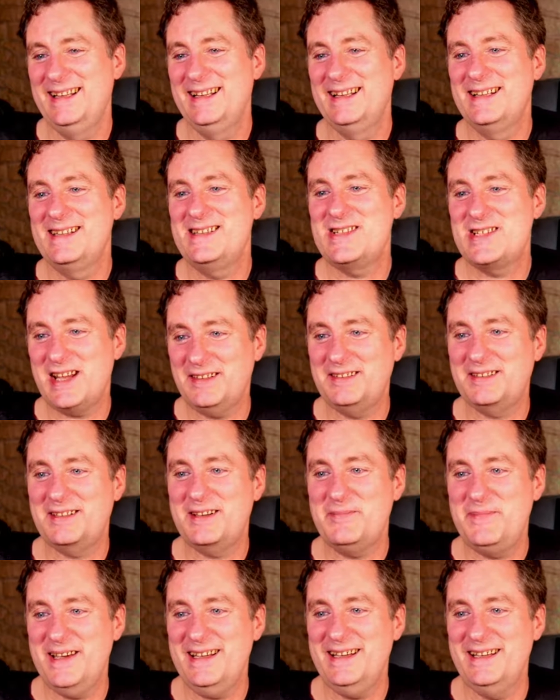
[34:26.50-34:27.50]

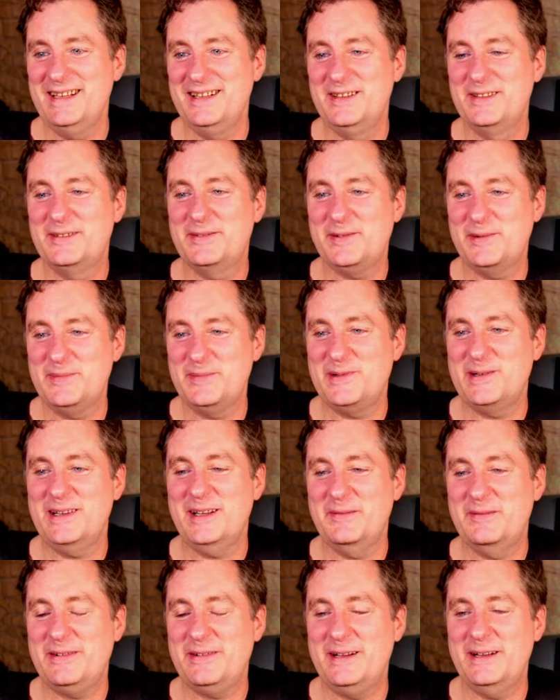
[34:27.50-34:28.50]
Chescapades for
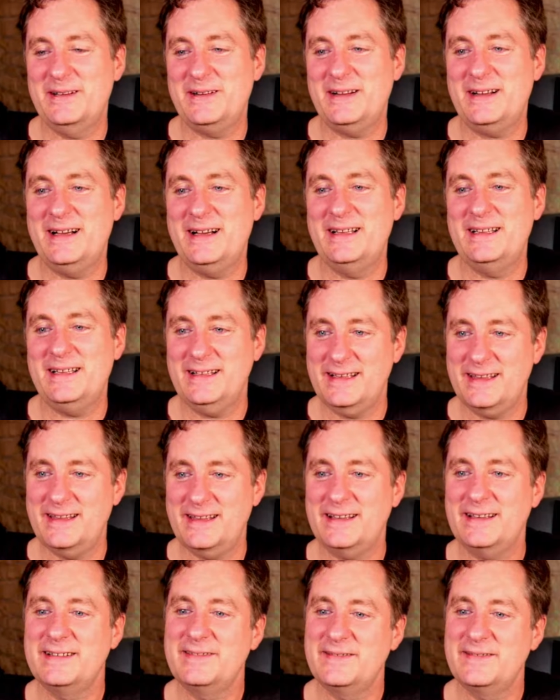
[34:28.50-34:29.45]
morning fight call. I like that.